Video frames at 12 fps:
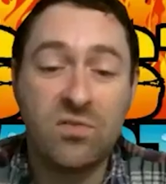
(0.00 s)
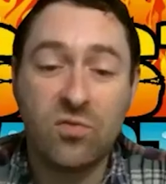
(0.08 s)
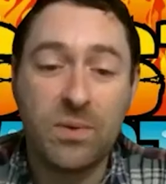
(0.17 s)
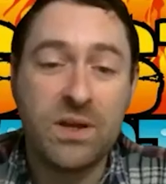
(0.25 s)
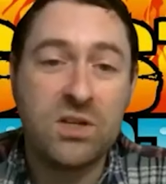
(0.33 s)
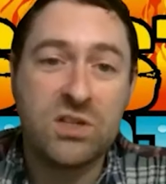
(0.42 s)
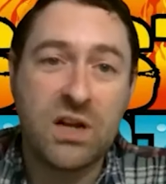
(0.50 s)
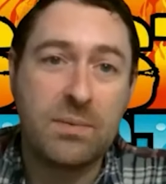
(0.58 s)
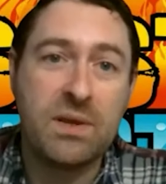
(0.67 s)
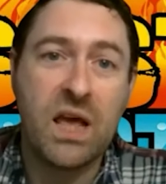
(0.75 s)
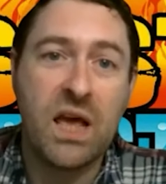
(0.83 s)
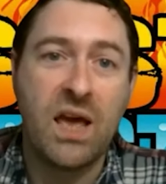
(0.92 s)
information. I
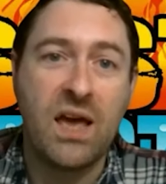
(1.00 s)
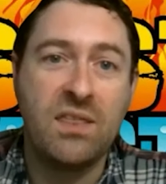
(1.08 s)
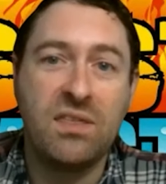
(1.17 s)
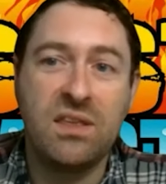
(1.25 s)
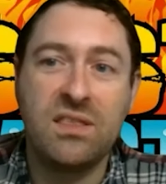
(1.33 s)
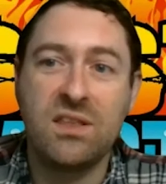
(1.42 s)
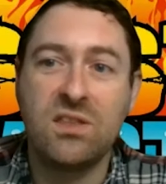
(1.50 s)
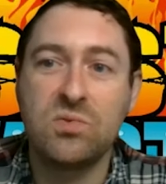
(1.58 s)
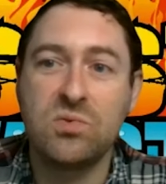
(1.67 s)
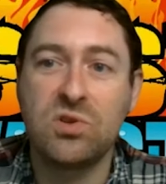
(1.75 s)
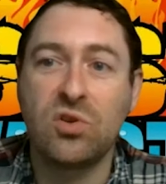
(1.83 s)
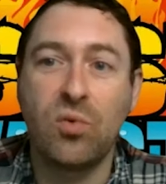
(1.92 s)
mean, I think that
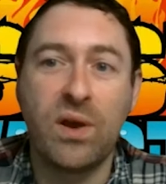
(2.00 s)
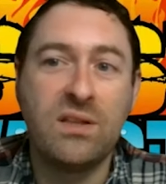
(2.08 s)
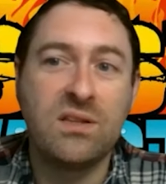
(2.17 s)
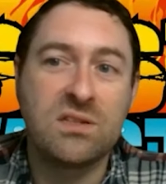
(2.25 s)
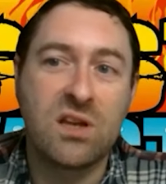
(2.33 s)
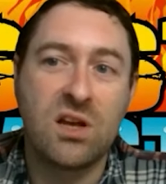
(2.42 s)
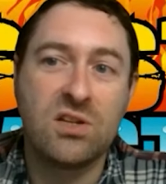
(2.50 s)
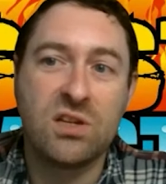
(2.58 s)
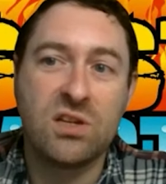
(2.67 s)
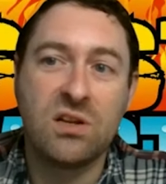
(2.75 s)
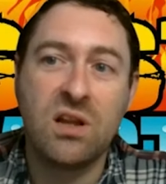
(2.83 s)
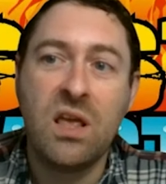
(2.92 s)
this was a great
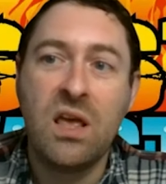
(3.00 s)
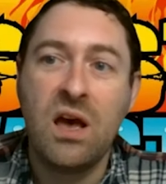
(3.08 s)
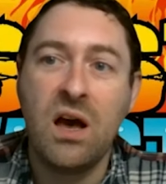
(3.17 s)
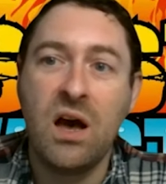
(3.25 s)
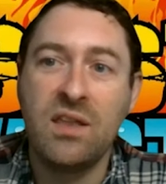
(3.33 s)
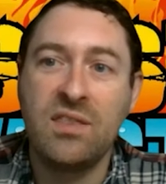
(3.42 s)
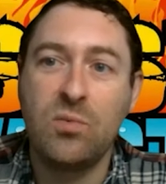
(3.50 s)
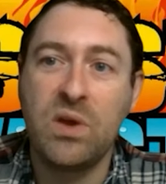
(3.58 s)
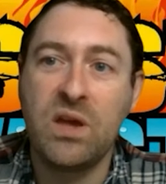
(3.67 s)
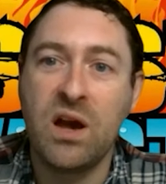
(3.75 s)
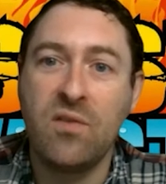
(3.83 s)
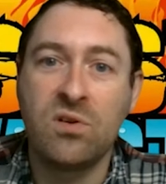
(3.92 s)
discussion. I think
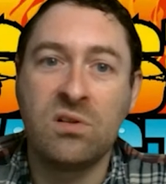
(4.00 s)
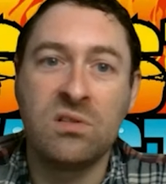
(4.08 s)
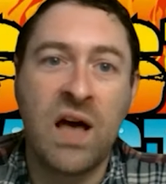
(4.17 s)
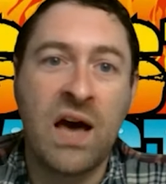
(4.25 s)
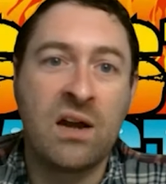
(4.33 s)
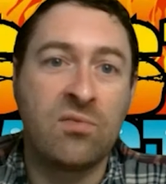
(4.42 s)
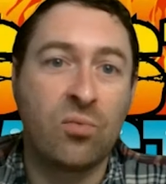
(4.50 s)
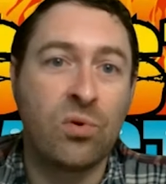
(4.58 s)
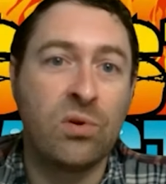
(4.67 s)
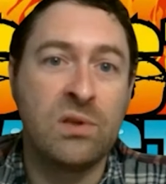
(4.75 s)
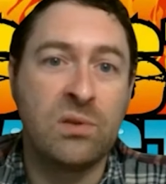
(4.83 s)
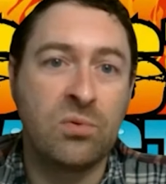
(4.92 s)
we covered a lot of
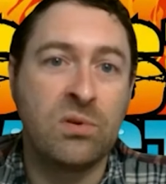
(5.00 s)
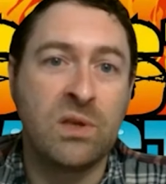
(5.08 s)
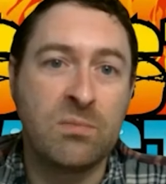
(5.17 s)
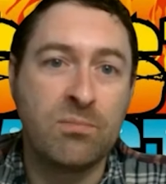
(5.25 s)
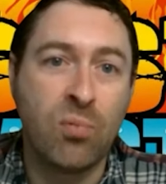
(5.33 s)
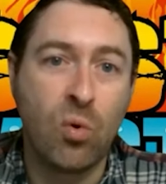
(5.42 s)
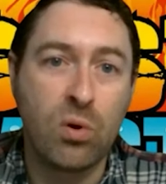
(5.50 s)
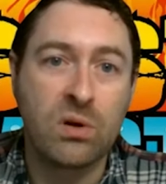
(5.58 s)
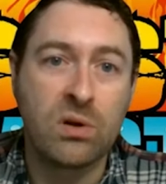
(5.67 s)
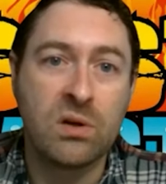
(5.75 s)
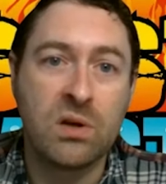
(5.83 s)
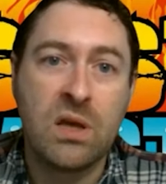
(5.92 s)
really, really
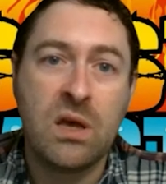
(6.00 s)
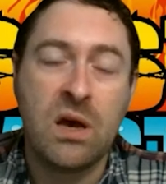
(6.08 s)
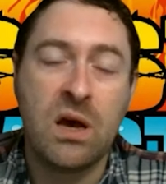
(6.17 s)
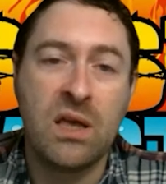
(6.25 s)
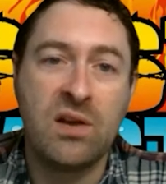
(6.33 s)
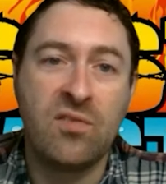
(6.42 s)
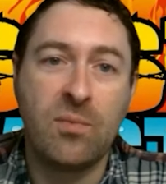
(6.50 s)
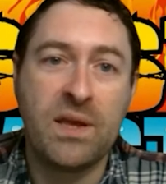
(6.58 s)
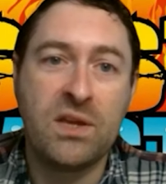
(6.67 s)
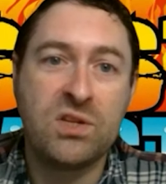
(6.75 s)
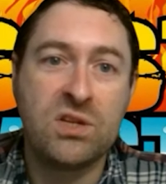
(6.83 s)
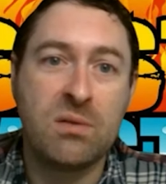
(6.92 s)
important
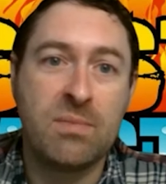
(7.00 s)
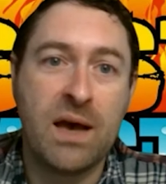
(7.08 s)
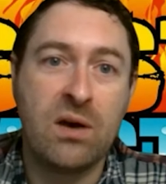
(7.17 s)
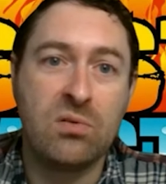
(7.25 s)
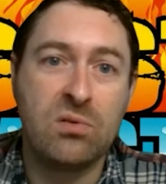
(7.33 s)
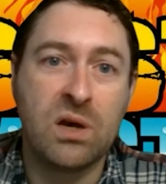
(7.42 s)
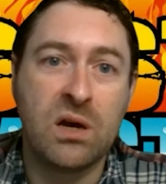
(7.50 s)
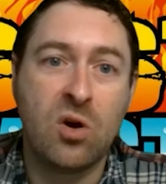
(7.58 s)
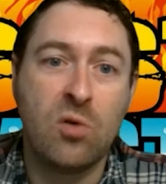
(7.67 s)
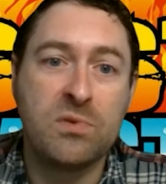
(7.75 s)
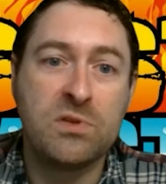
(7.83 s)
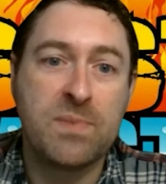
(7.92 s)
information about
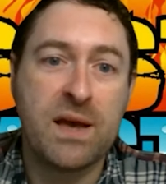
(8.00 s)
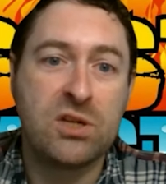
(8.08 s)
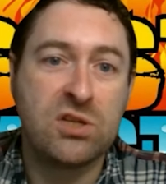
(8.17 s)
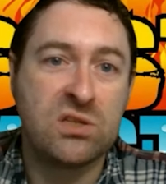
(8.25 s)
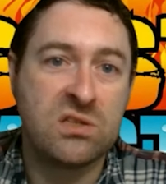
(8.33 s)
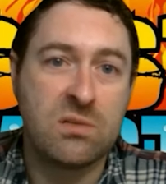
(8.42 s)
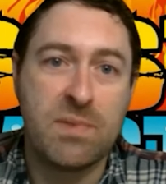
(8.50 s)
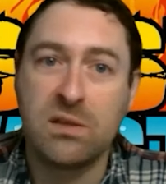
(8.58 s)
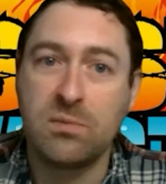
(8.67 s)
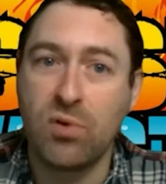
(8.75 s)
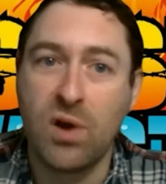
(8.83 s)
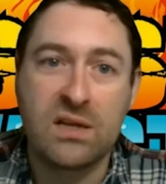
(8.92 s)
home inspections and about
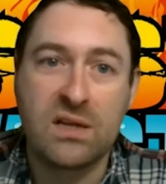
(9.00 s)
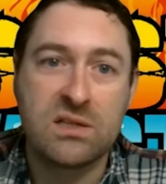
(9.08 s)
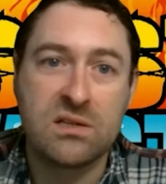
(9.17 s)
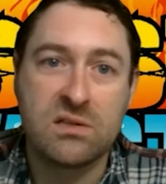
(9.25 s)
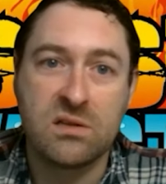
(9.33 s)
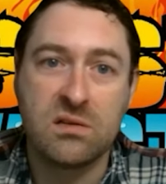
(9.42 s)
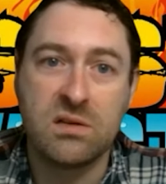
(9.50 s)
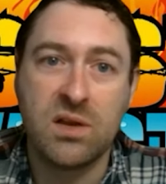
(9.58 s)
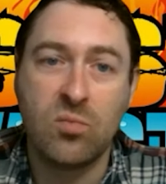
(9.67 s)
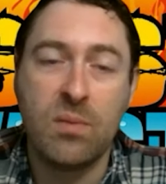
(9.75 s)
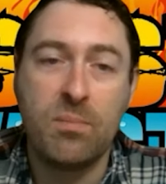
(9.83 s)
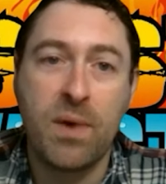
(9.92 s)
the process
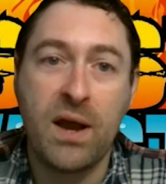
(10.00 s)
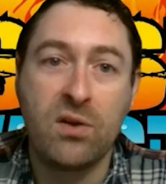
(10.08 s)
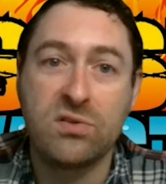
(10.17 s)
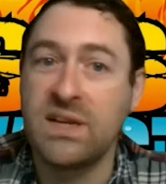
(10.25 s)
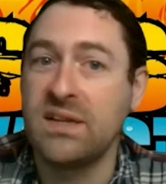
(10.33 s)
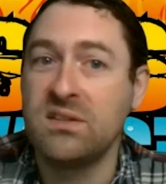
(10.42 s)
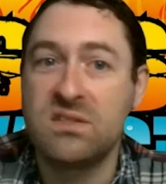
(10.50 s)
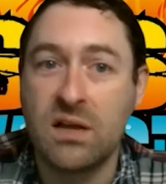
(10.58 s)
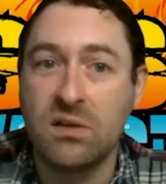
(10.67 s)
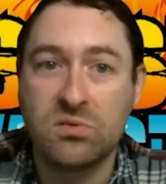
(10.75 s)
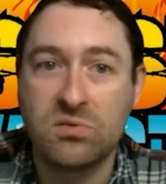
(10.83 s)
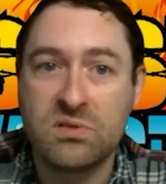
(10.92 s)
and what buyers and
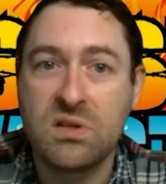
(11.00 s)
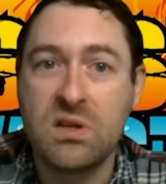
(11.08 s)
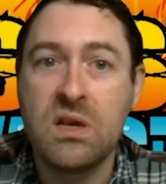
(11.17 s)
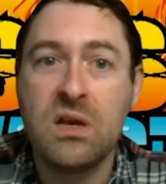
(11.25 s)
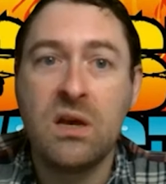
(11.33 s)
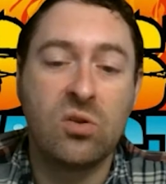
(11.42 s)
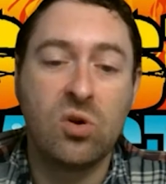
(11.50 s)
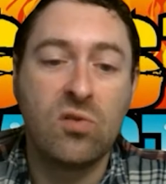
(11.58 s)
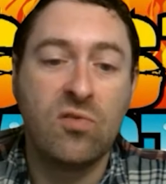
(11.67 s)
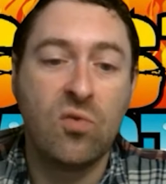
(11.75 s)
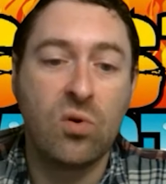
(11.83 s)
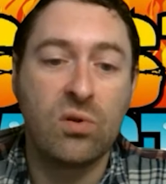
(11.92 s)
sellers can
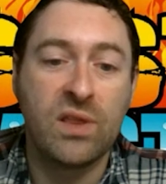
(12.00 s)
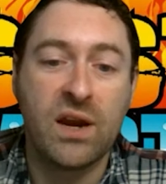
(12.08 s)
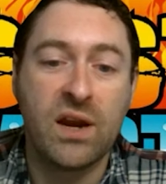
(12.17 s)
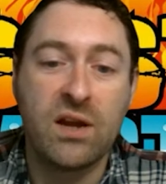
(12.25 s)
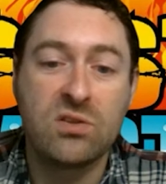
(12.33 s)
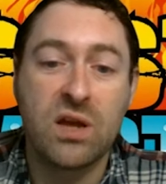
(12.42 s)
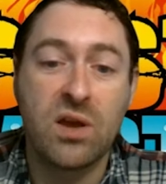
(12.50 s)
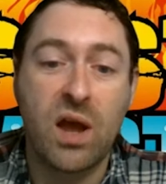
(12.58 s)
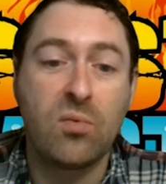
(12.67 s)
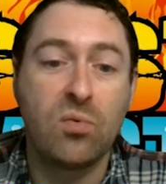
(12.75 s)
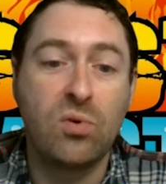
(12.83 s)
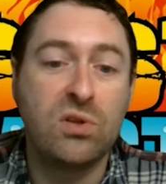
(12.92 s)
look for there. So
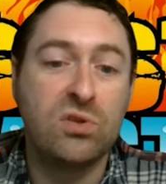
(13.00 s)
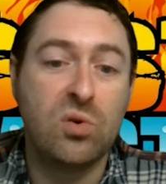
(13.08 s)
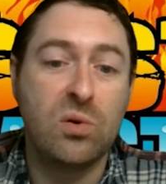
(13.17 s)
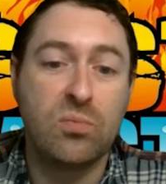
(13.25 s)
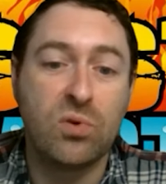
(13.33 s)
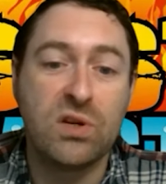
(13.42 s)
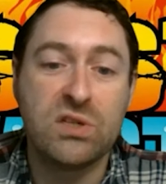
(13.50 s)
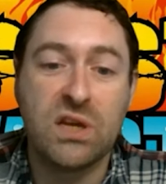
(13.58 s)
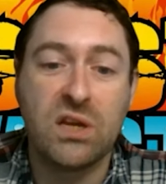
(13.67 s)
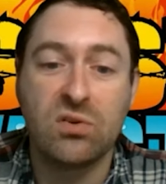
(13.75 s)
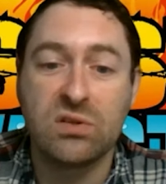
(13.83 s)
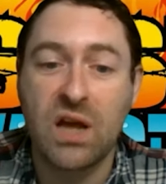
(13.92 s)
I really do
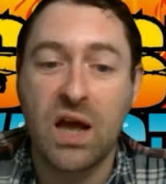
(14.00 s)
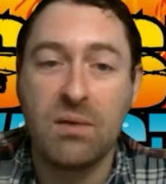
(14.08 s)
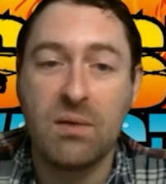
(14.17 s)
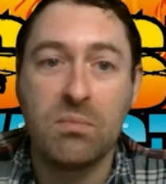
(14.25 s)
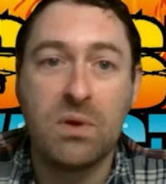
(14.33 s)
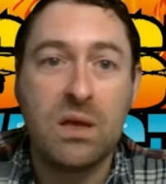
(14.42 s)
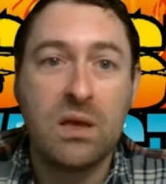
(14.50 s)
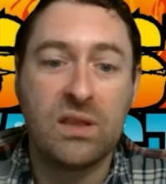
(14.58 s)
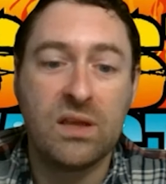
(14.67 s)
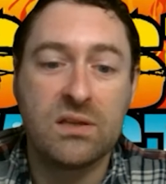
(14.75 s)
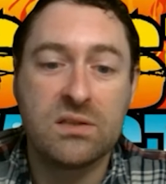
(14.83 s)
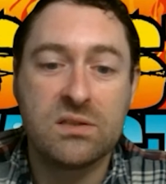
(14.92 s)
appreciate your time with
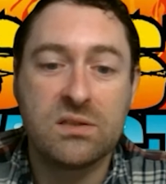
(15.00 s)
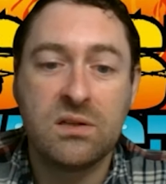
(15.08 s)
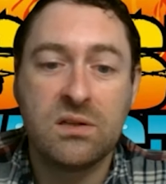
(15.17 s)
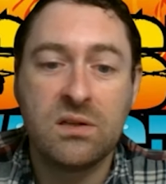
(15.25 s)
this.